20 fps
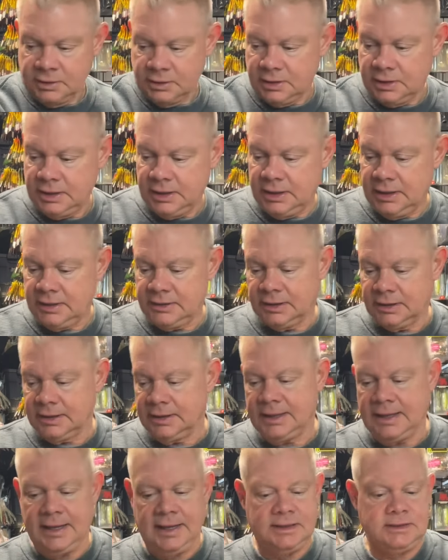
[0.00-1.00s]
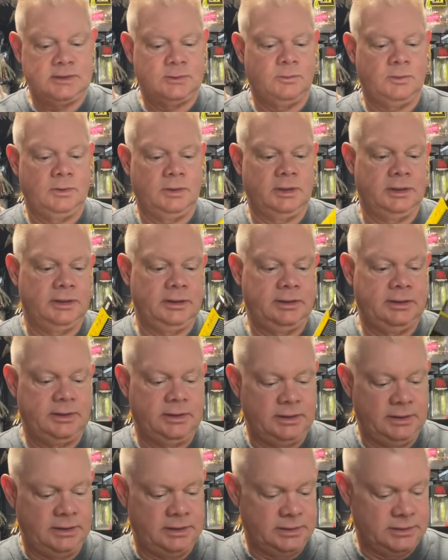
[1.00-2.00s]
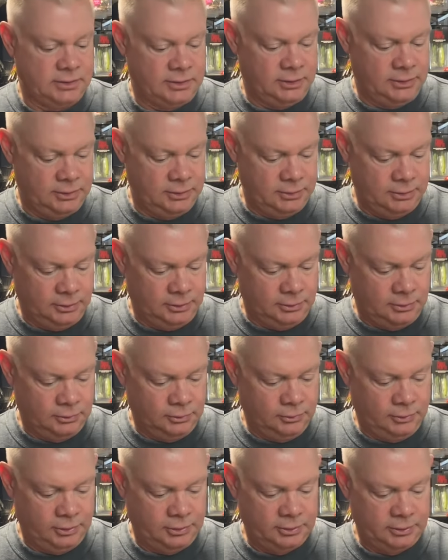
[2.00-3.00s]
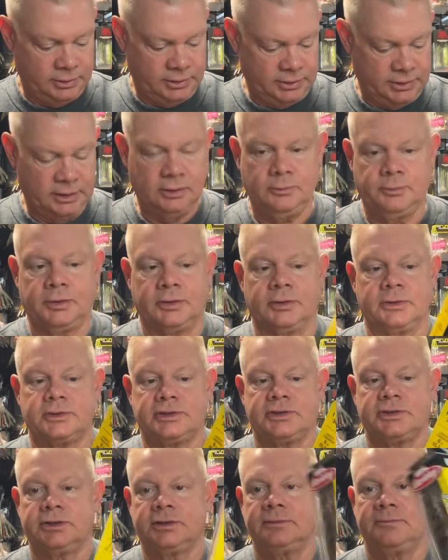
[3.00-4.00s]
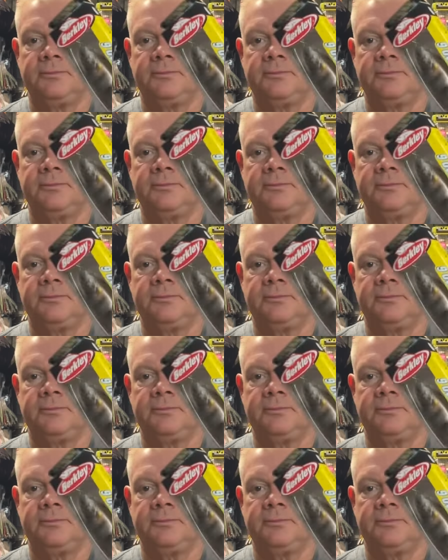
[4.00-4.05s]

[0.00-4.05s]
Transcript: And the last one is good old yellow perch.